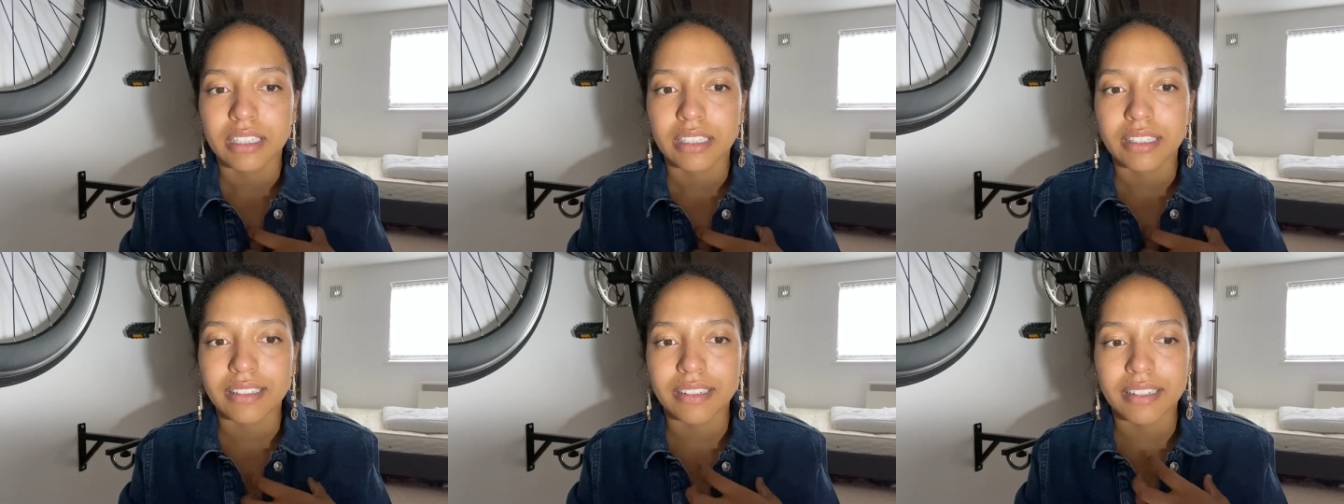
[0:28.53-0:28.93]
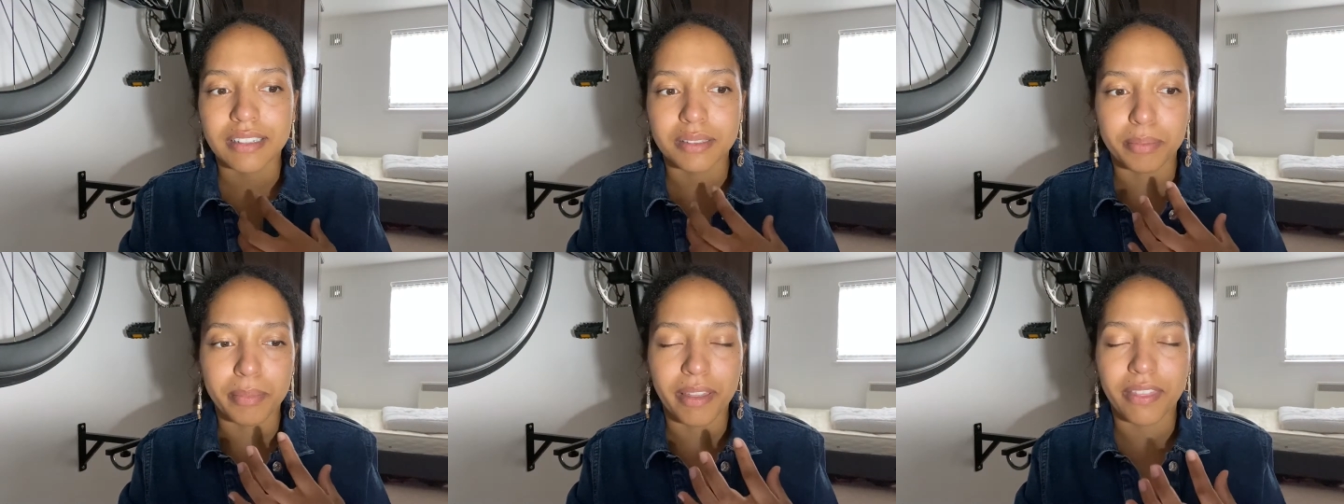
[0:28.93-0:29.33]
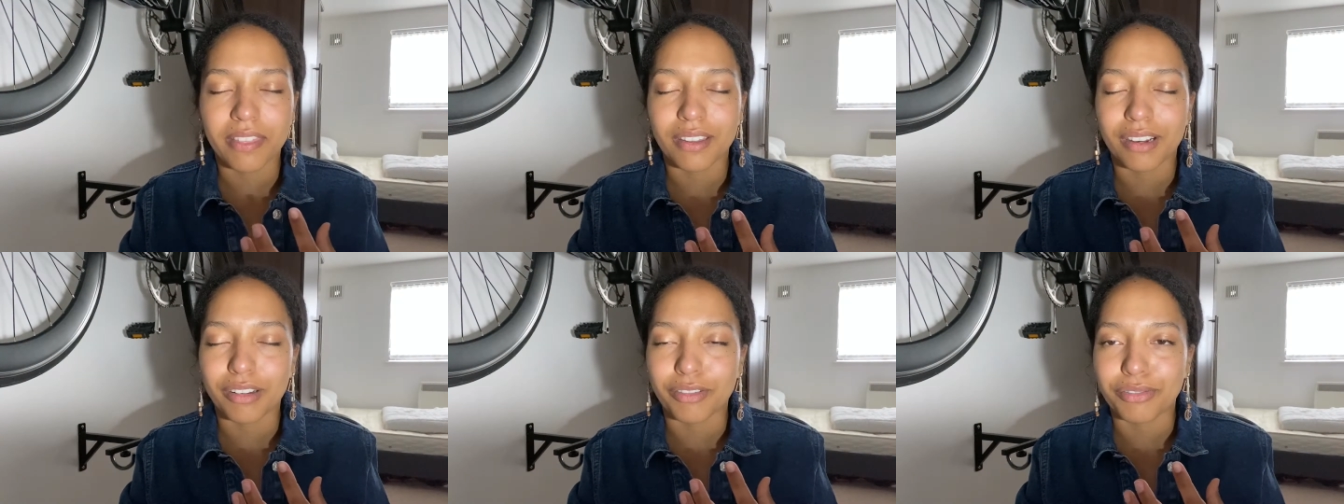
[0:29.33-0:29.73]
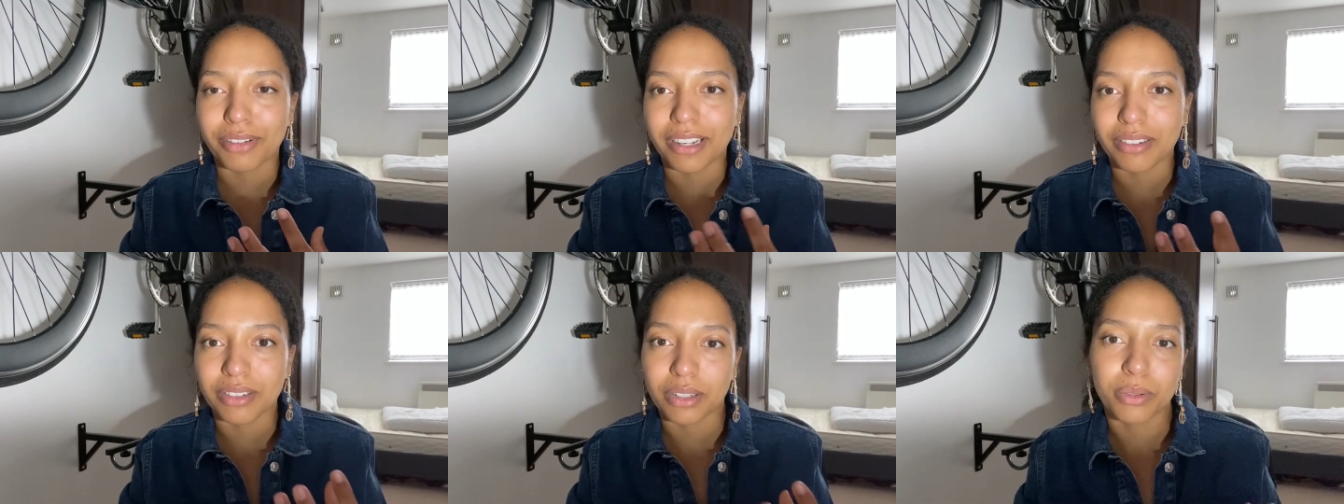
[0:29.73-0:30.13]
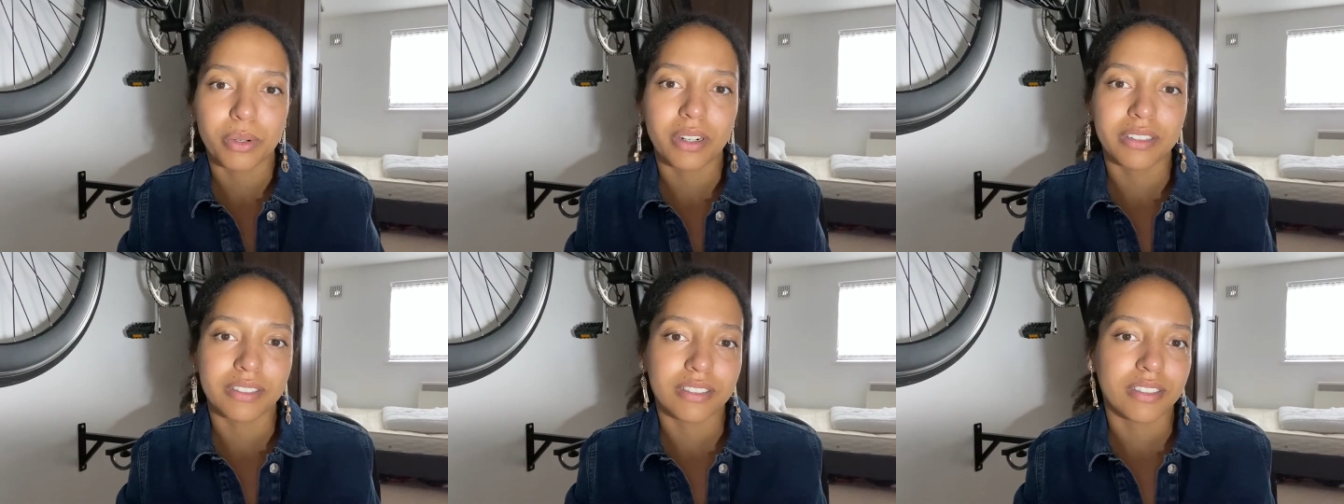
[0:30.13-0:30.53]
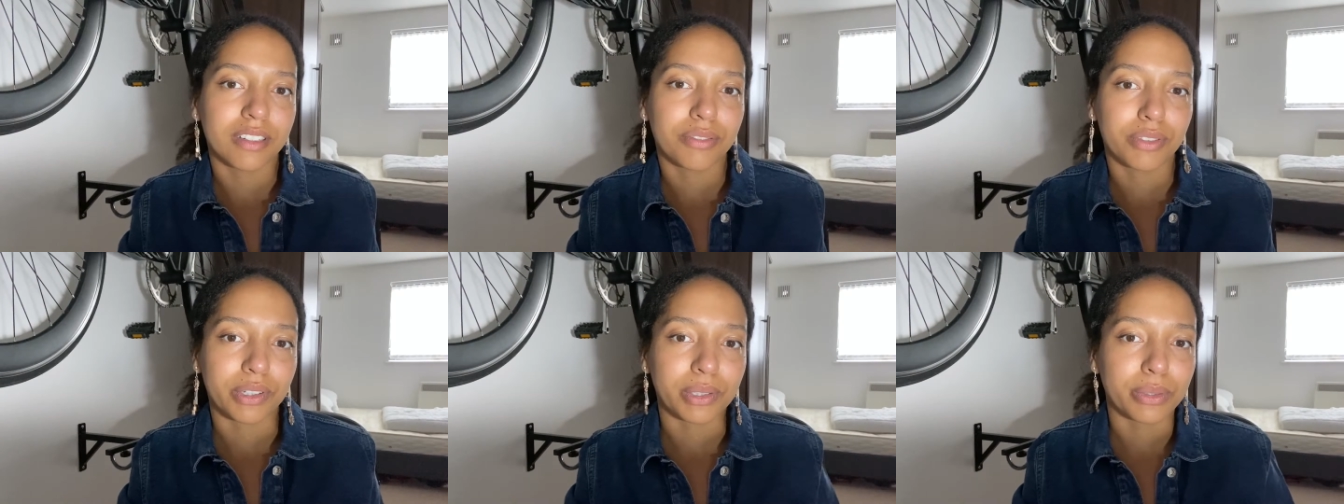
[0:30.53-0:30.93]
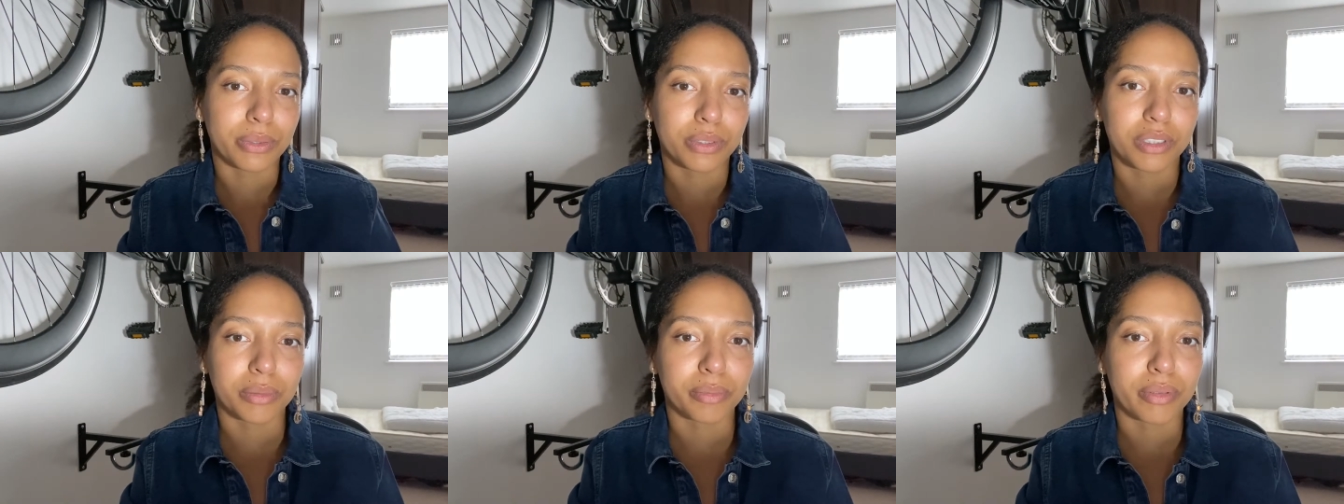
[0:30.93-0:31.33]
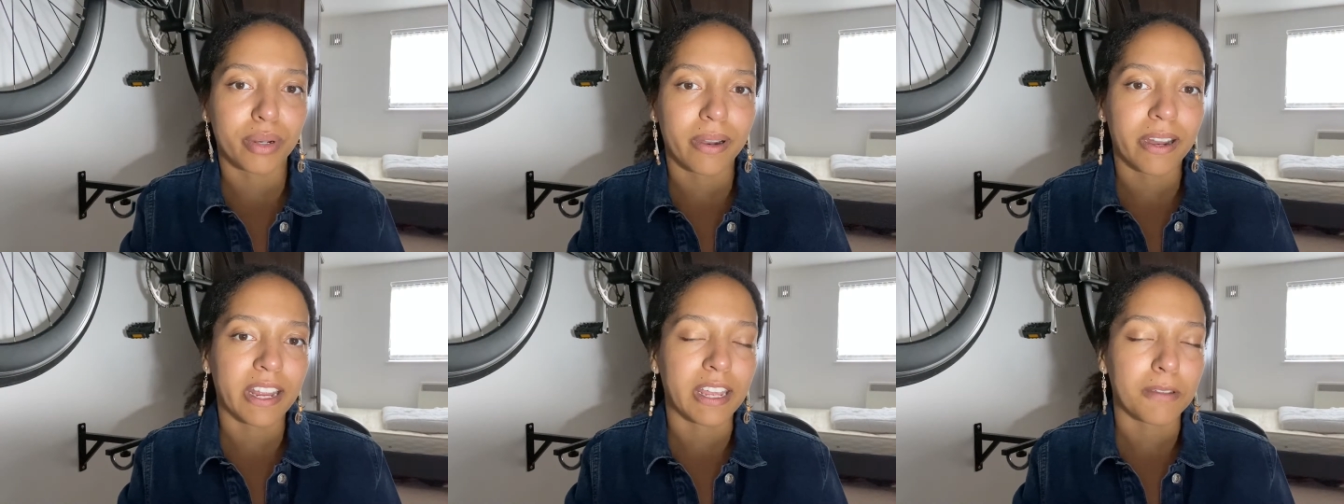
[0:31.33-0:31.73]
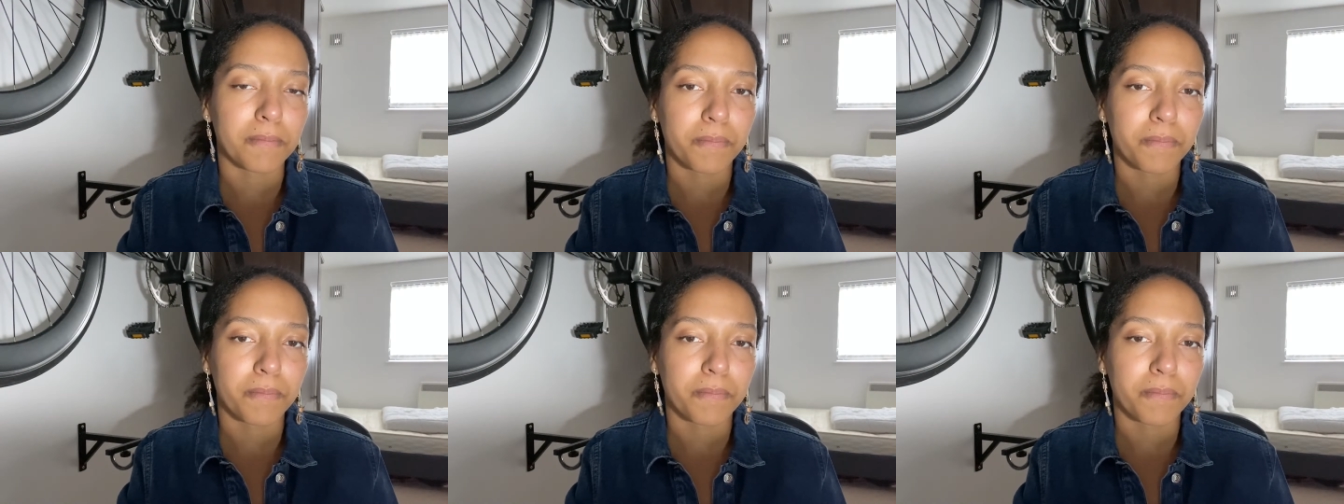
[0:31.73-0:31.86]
it's meant that I've found it quite difficult to pray.